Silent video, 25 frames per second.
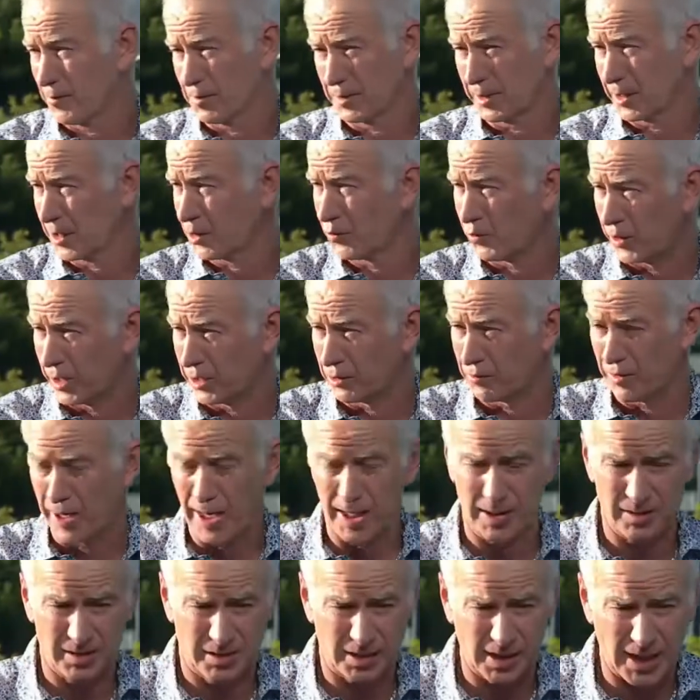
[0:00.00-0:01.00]
them are going to win
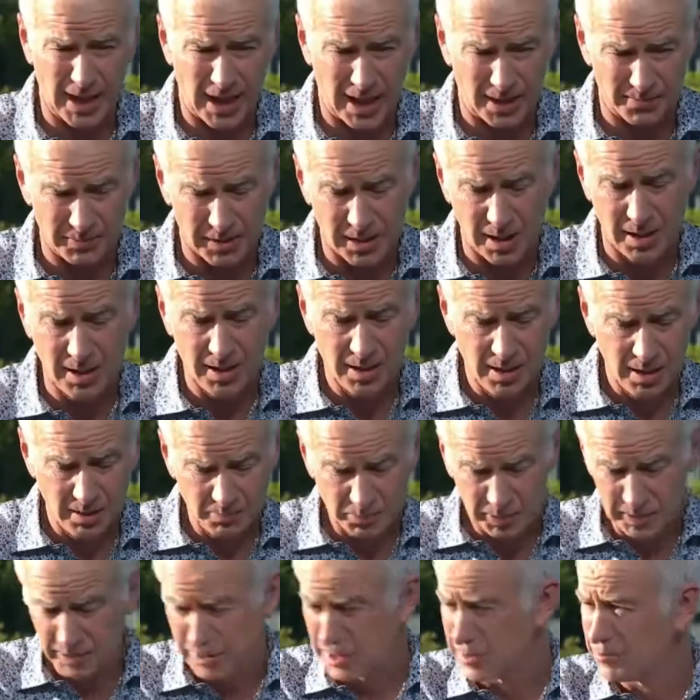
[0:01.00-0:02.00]
Grand Slams.
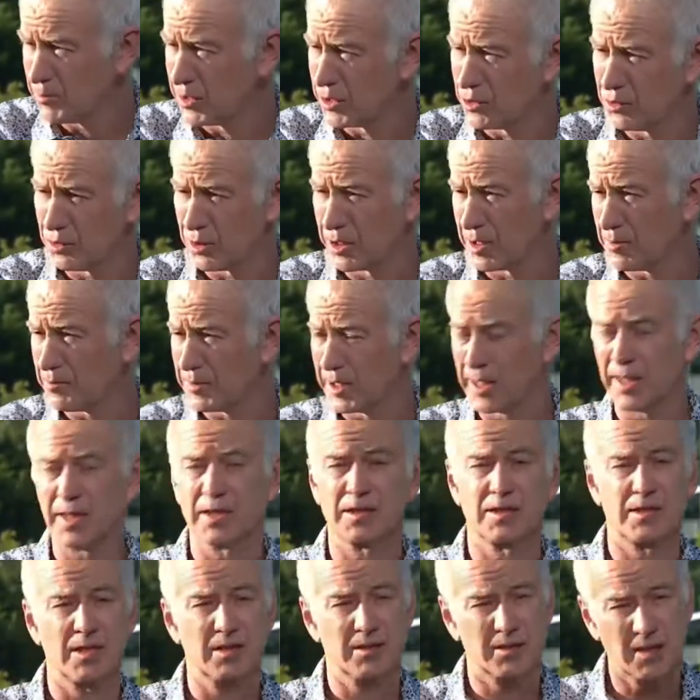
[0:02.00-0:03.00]
But de Minaur to me
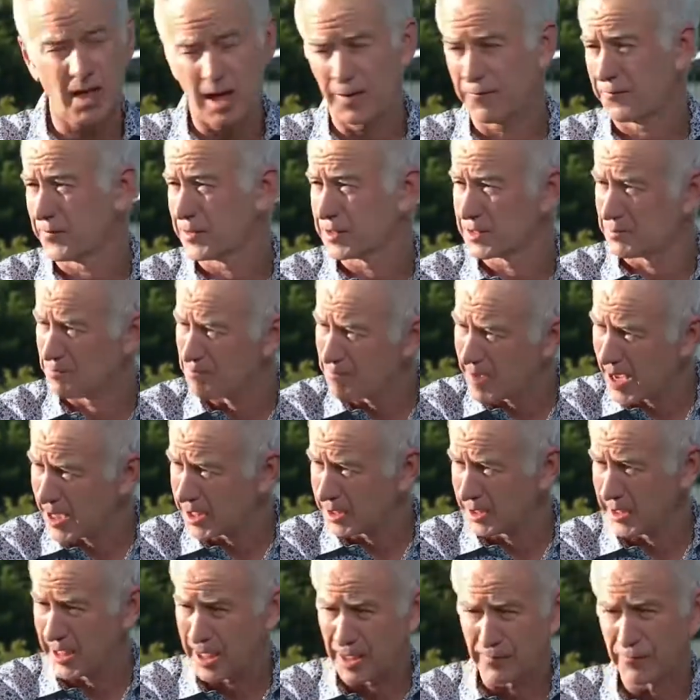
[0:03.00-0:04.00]
is the toughest
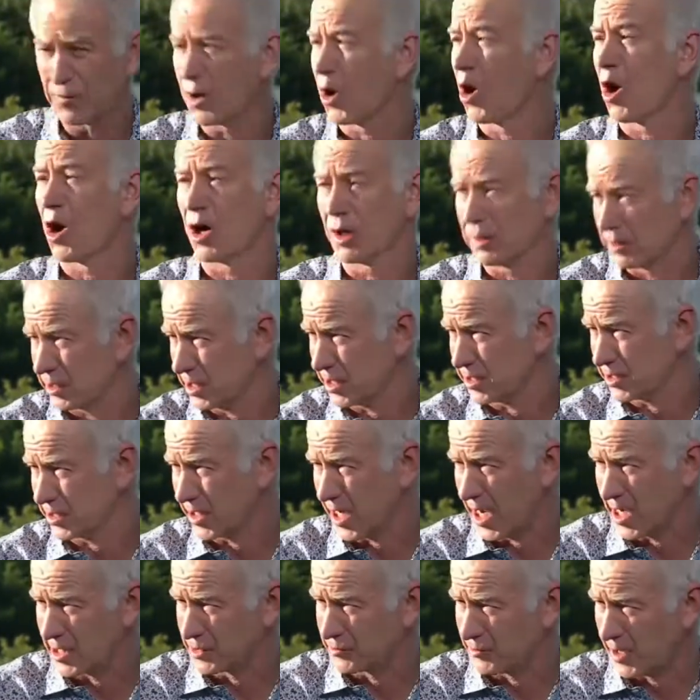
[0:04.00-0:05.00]
mentally of all these
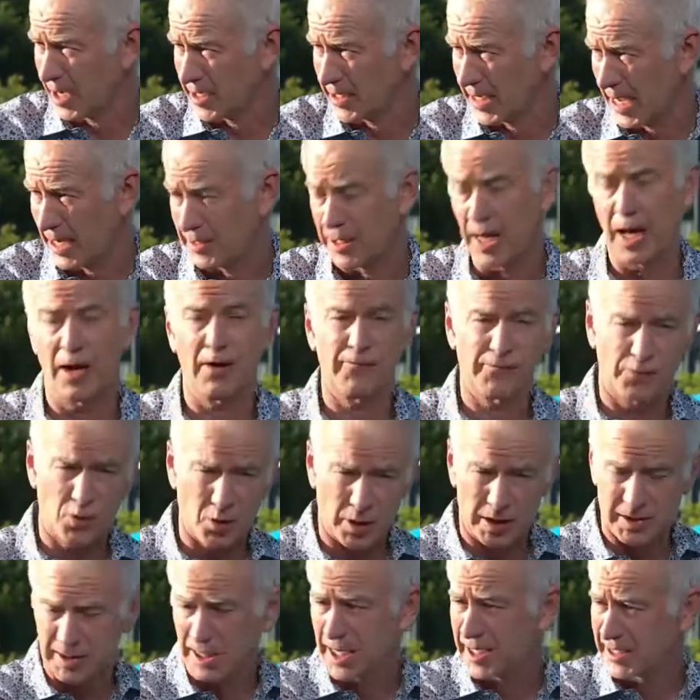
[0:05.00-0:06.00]
guys right now. Now, of
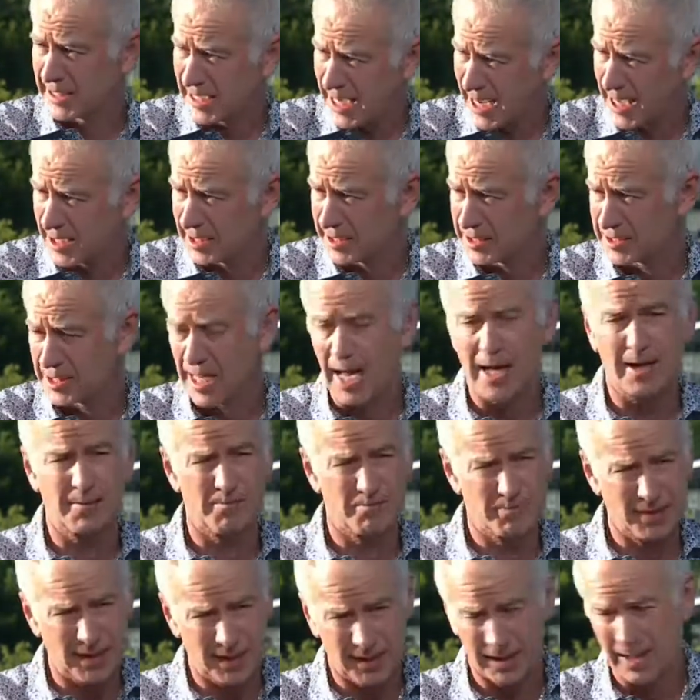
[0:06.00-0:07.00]
course, again, he's not
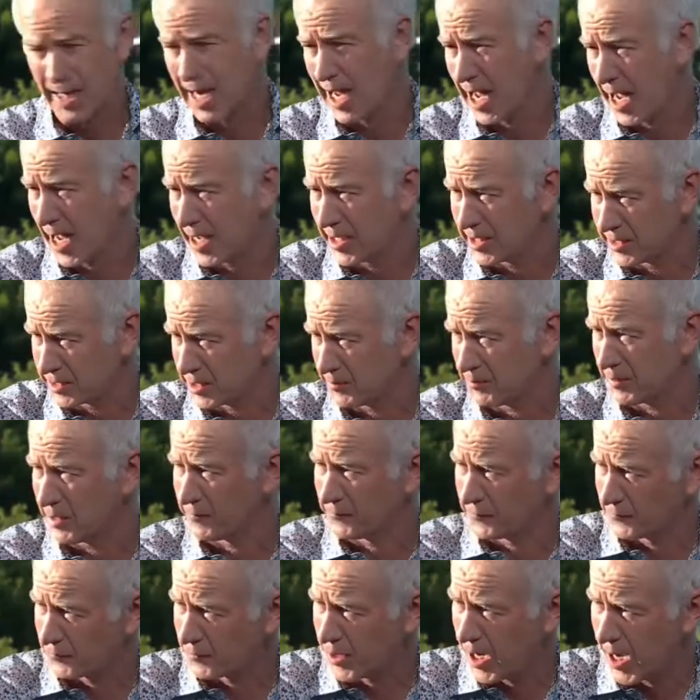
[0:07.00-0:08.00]
a big guy; he's a
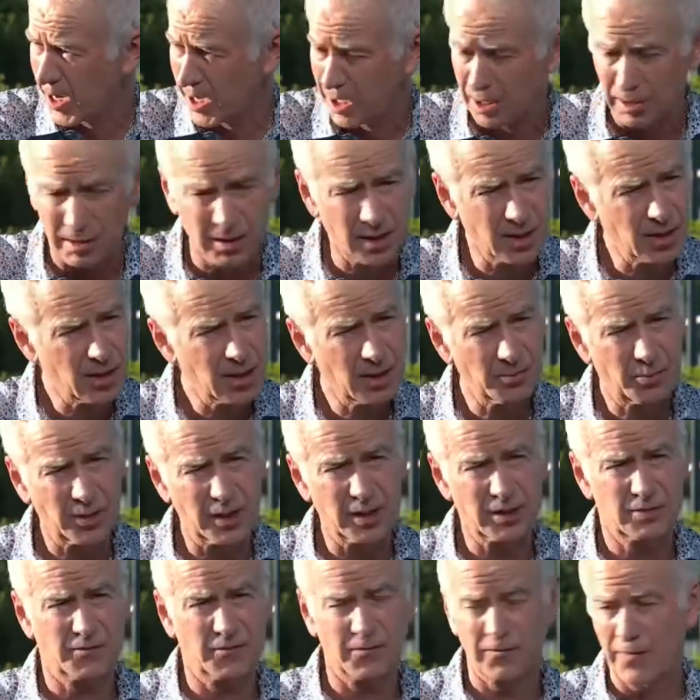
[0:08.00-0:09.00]
bit frail,
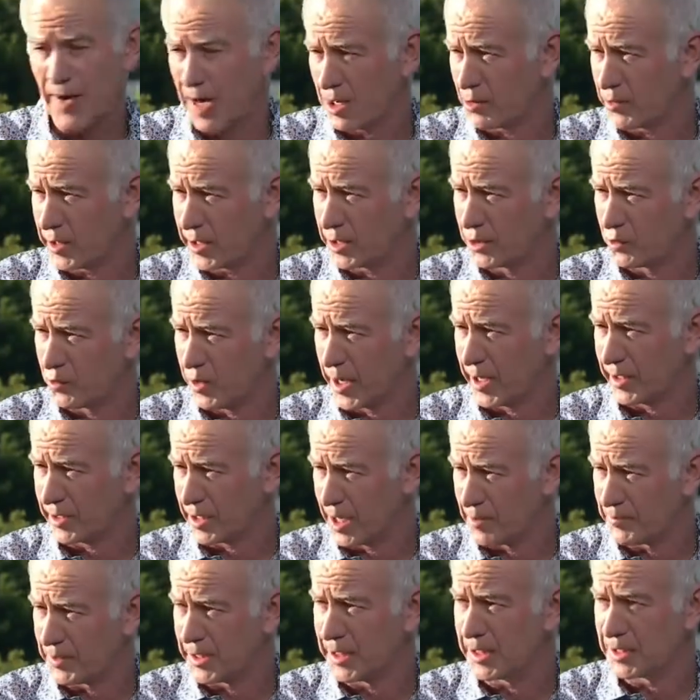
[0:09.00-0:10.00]
but he's very
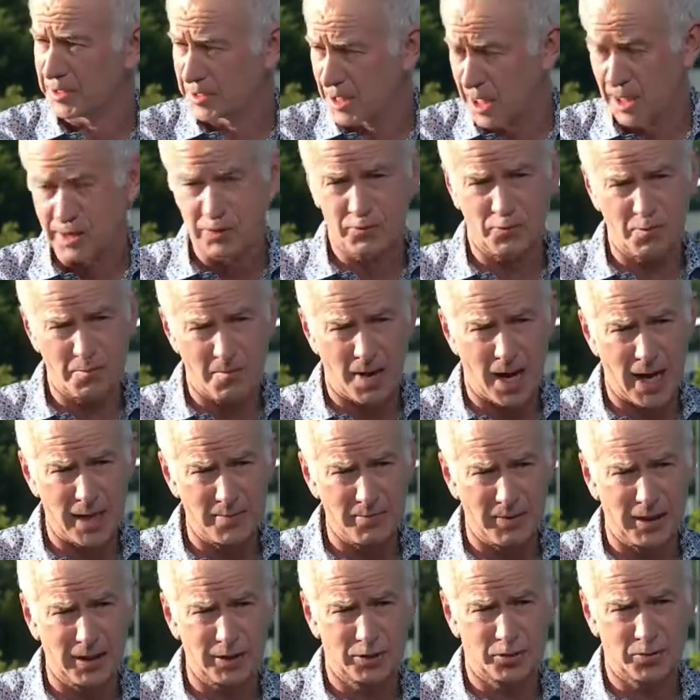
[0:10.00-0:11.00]
quick. I mean, he does
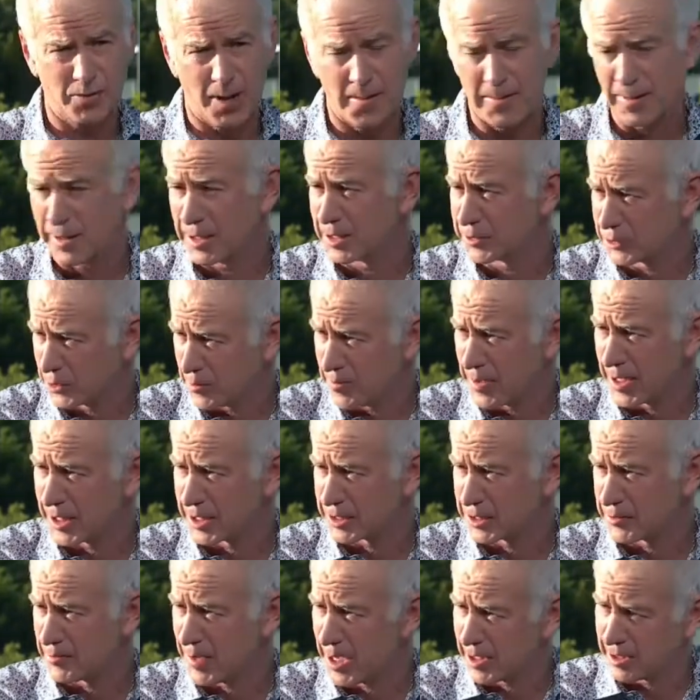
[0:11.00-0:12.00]
remind me a trem
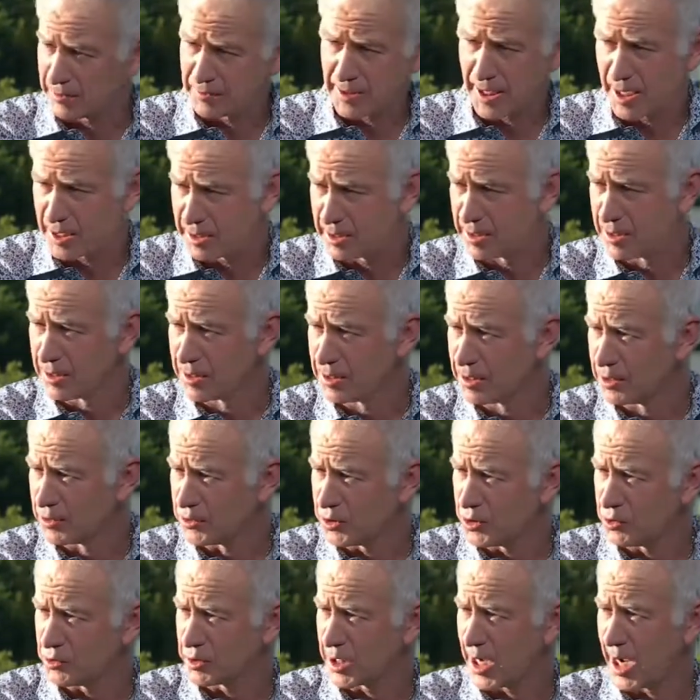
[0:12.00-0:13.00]
tremendous amount of that
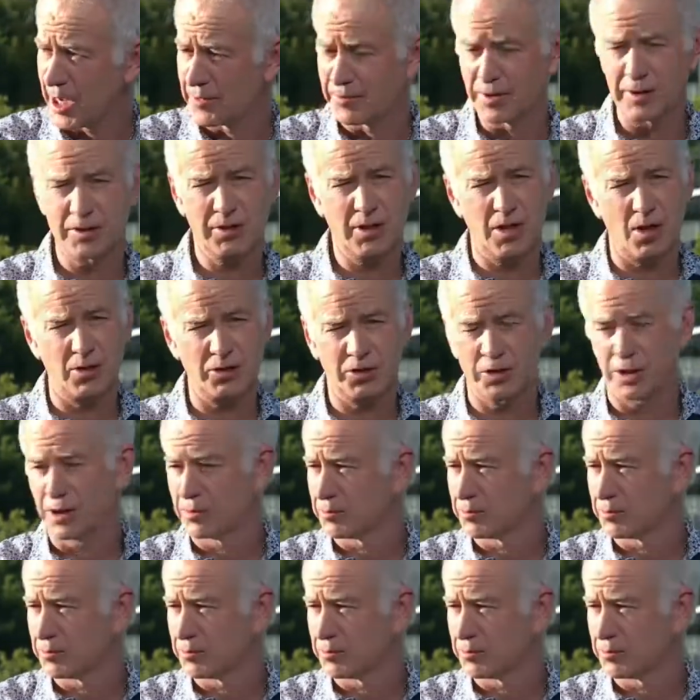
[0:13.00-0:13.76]
new guy that's coaching